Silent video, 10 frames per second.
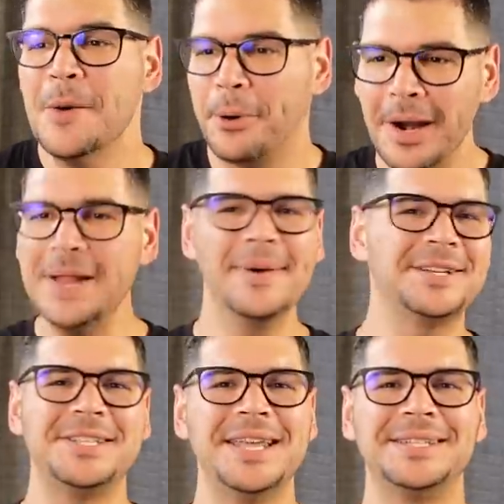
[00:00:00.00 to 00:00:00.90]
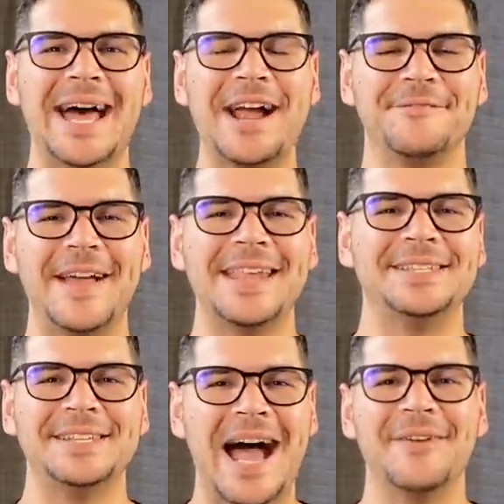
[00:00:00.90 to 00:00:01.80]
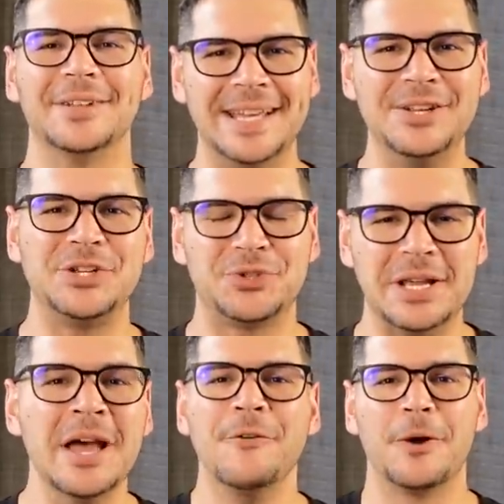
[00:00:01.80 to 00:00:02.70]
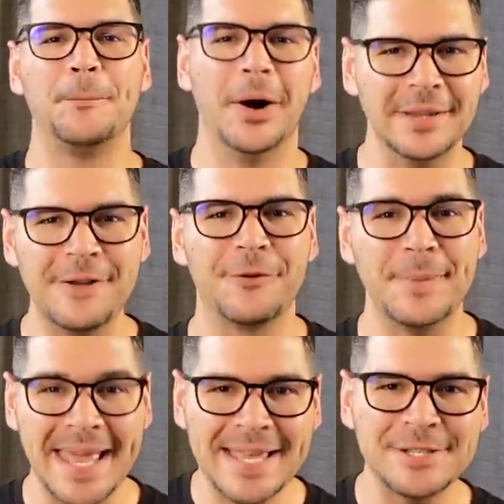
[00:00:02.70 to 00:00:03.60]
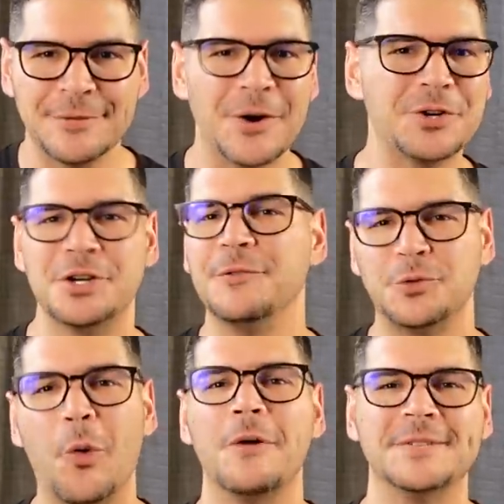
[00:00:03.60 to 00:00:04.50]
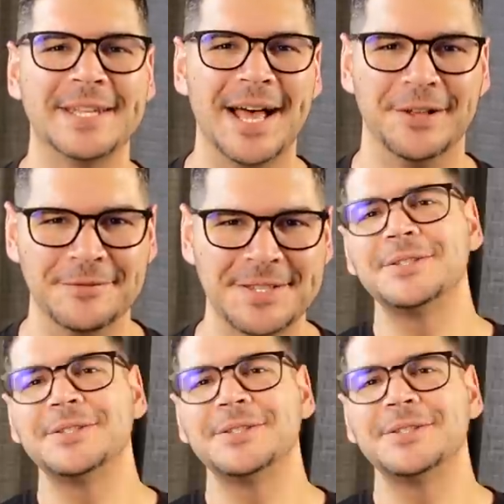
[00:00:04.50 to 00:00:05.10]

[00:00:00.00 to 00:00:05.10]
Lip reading: pretty much the entire fantasy novel industry for pulling from his version of dwarves and elves.